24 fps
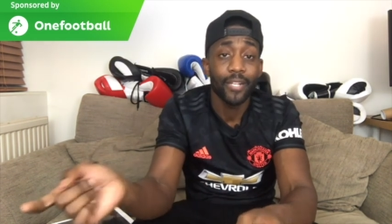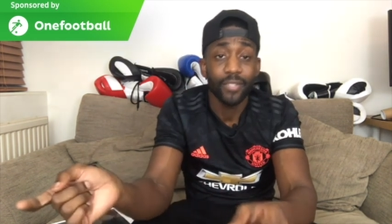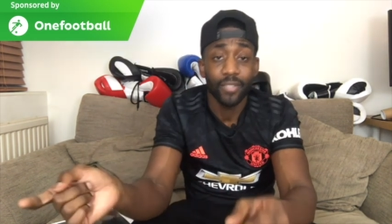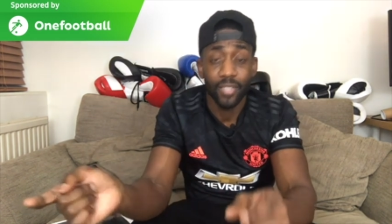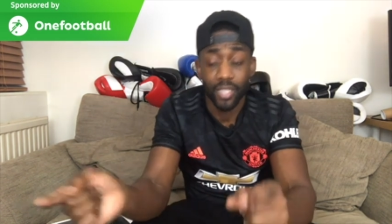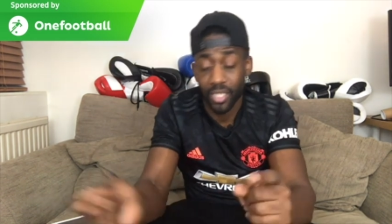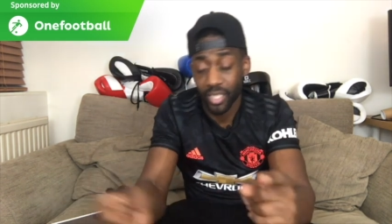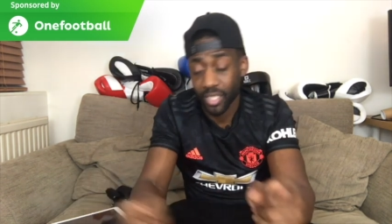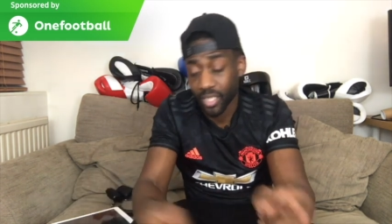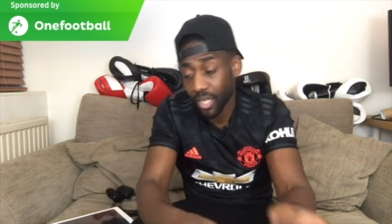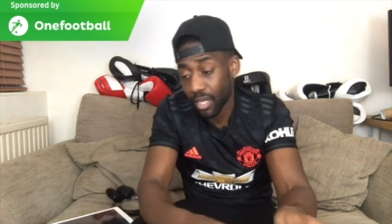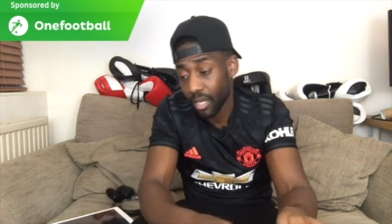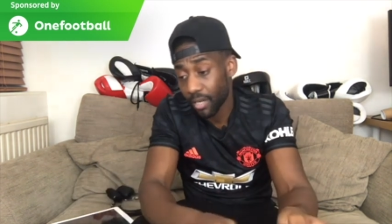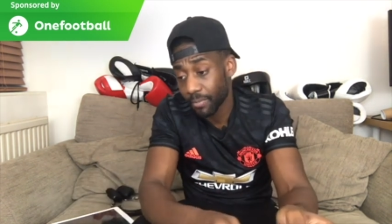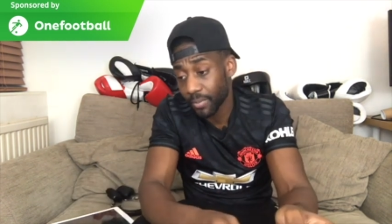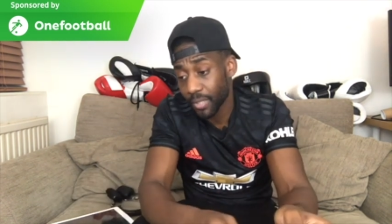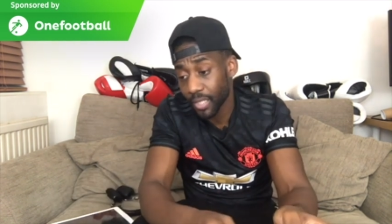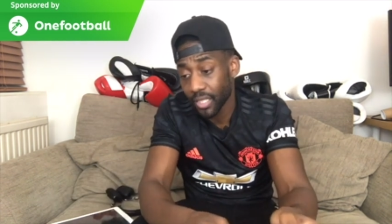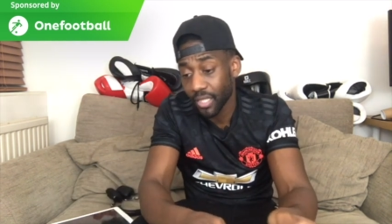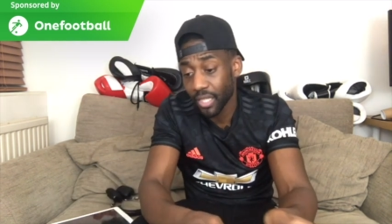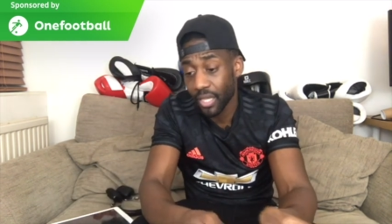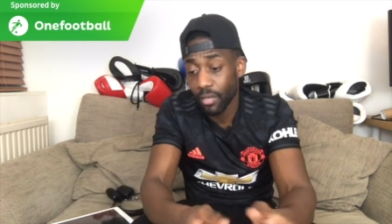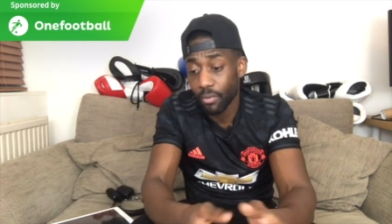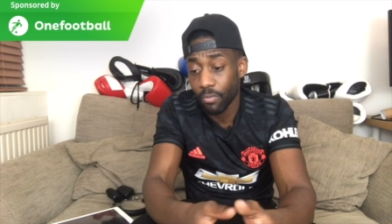to stay up to
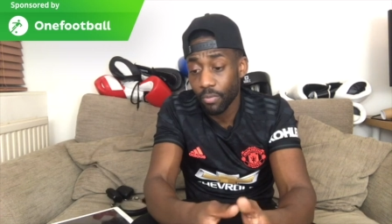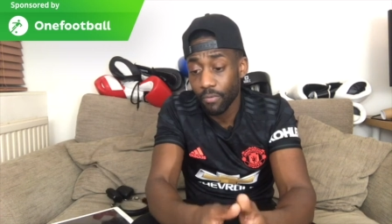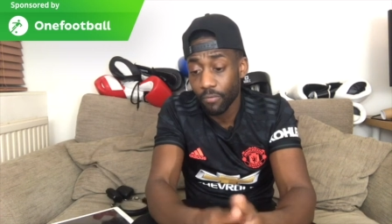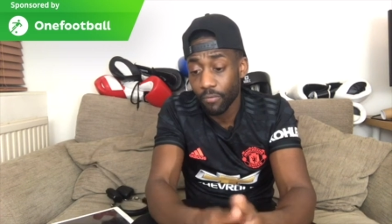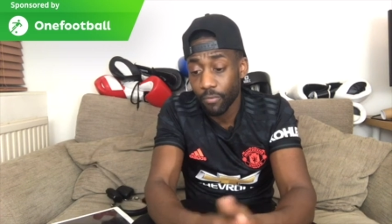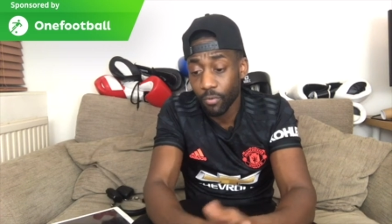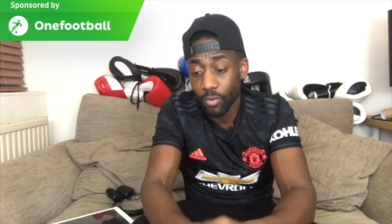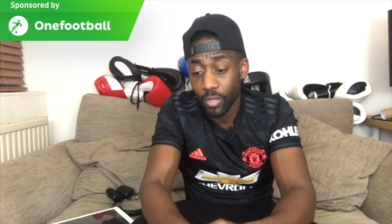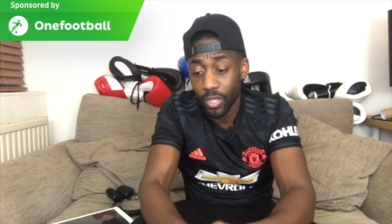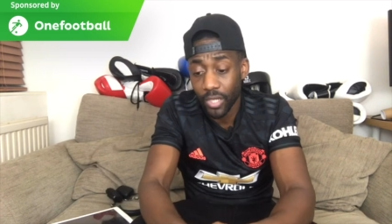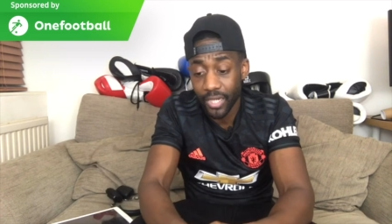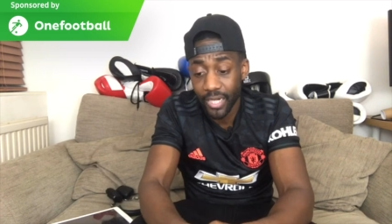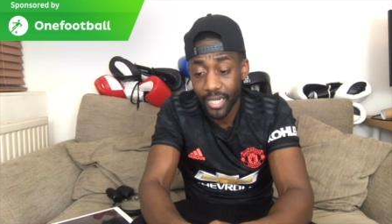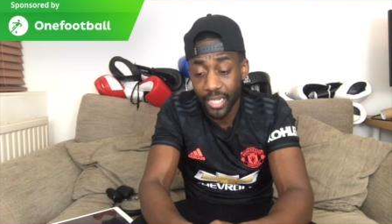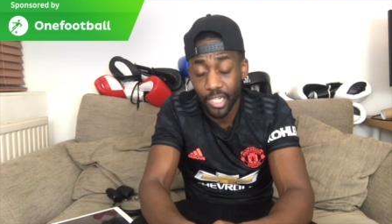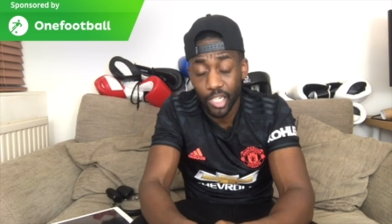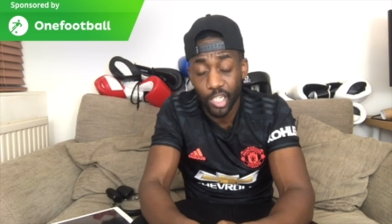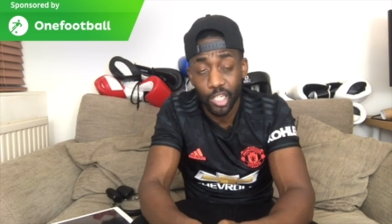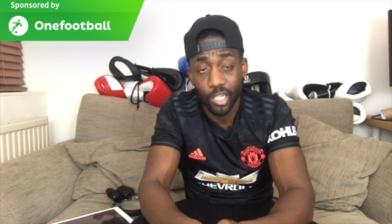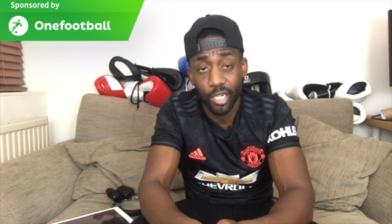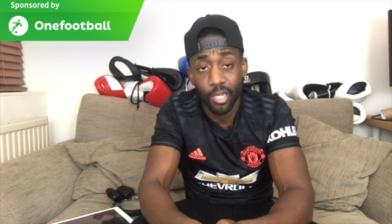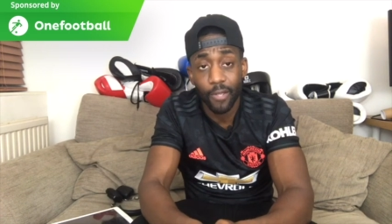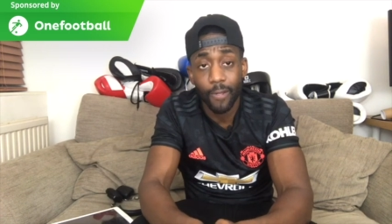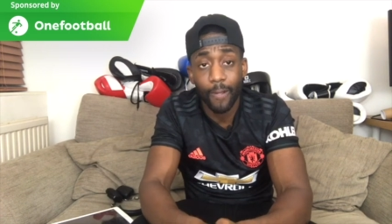date with all of that
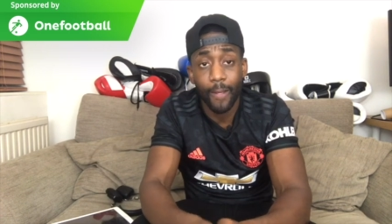shit.